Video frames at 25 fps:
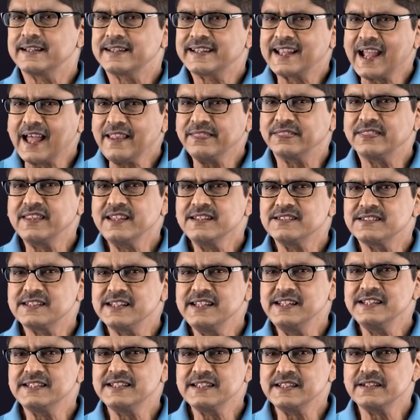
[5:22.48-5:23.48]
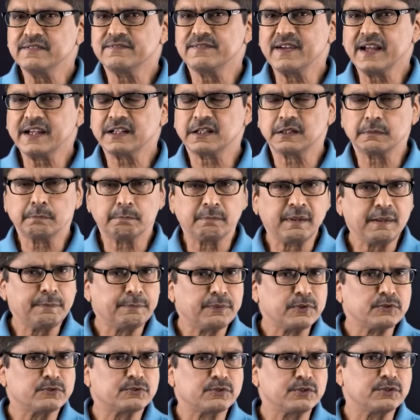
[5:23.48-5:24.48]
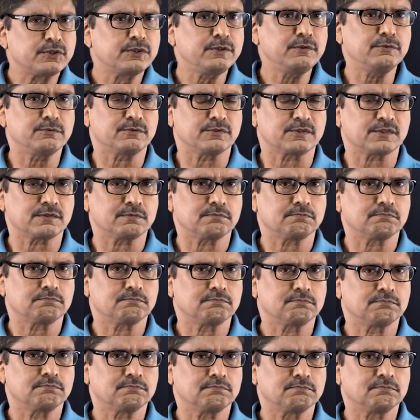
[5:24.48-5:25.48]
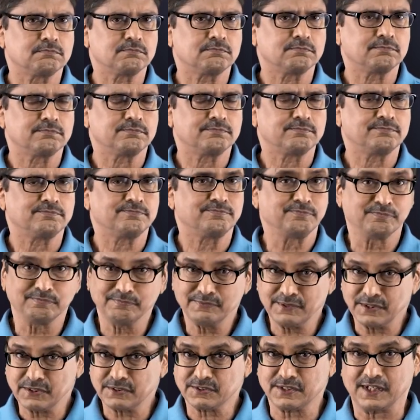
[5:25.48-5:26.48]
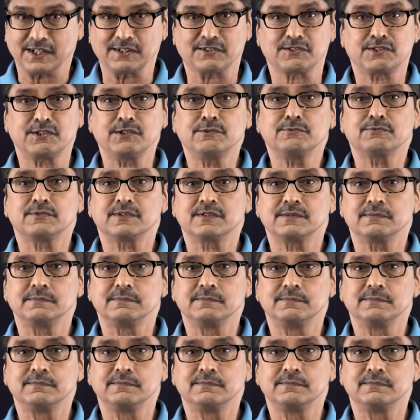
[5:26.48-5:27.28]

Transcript: Can this heating effect be put to use? Stay tuned.